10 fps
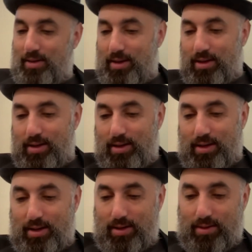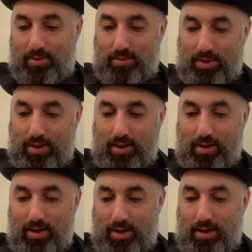and I'm going to
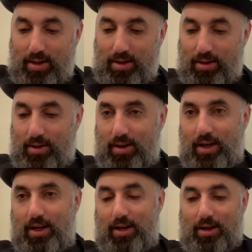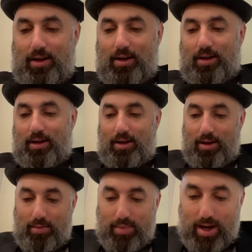go ahead and
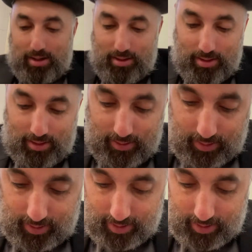unbox this